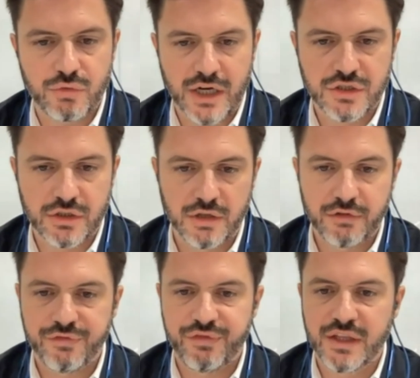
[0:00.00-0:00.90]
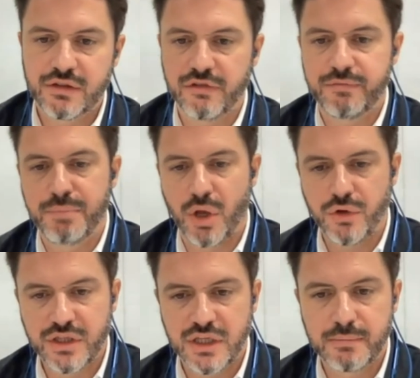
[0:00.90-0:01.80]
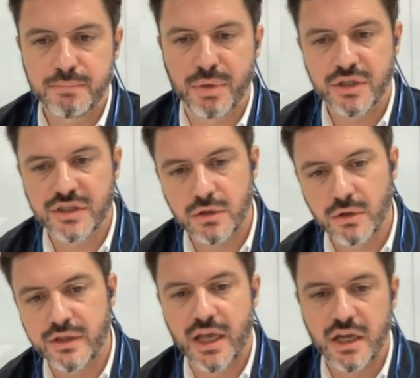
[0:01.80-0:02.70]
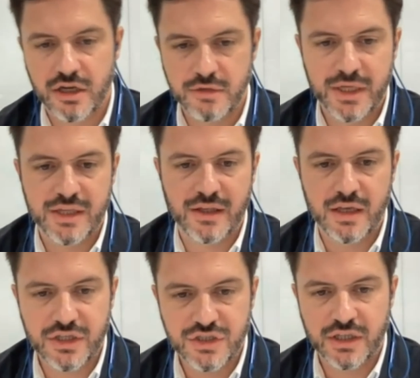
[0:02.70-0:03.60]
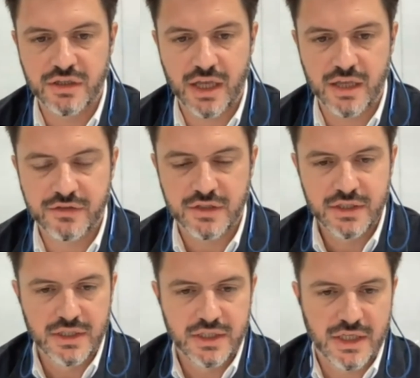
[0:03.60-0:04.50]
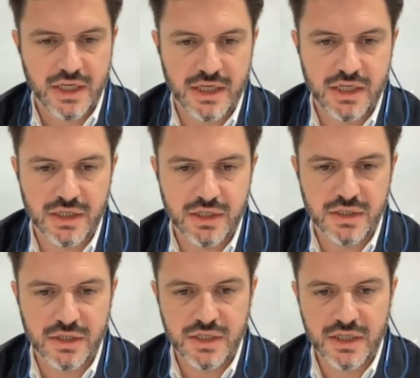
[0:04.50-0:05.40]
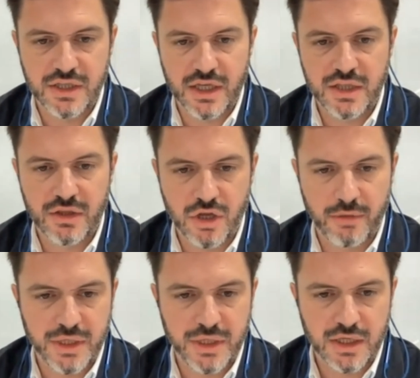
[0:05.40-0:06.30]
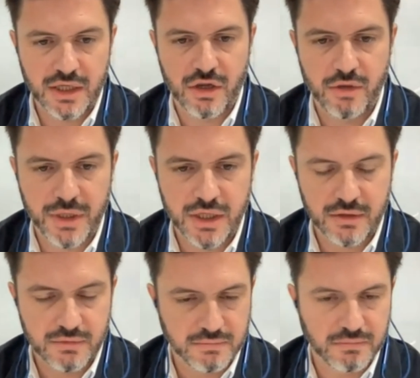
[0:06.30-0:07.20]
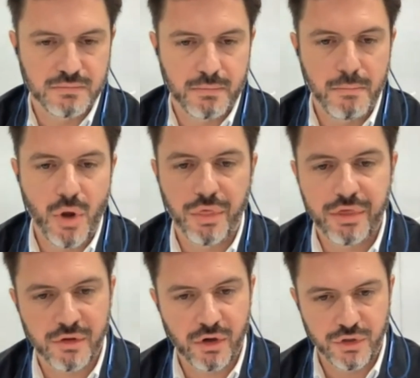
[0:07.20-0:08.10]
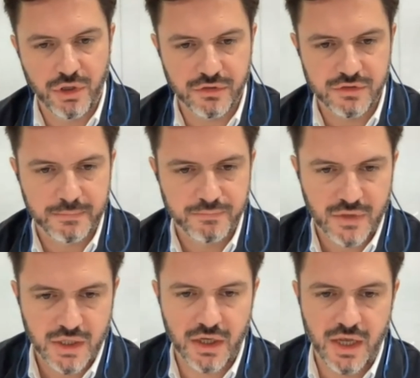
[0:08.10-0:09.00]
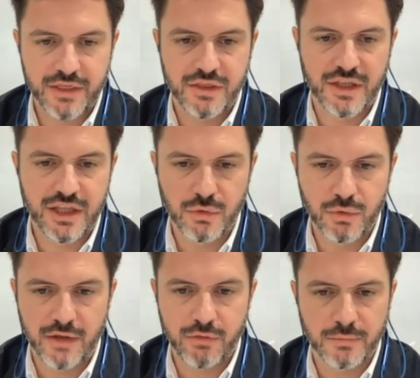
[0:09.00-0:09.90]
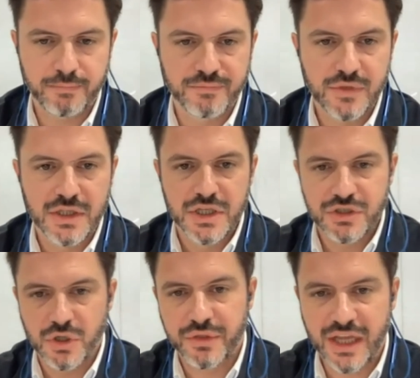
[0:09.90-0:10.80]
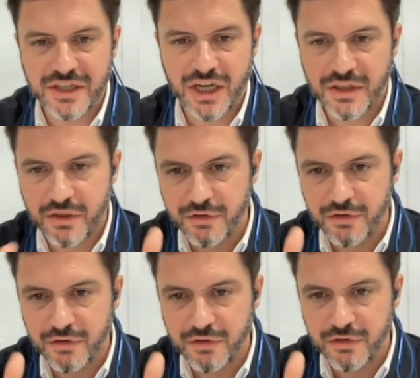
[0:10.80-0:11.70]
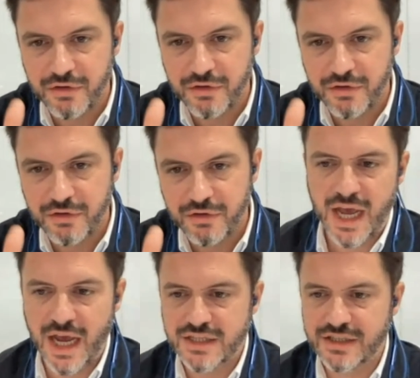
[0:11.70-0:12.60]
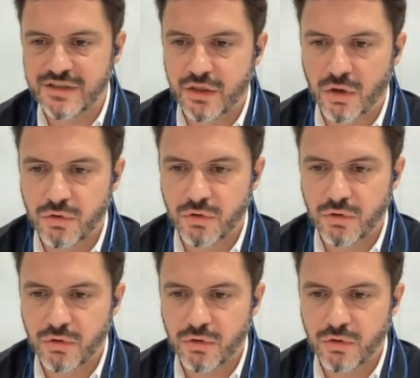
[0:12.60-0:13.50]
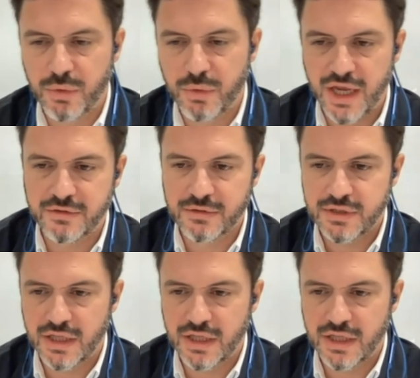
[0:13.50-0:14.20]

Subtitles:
traction and thinks of bonding political and economic agendas in the coming months or years at the EU level. So that are the four main ideas and the conclusion that we had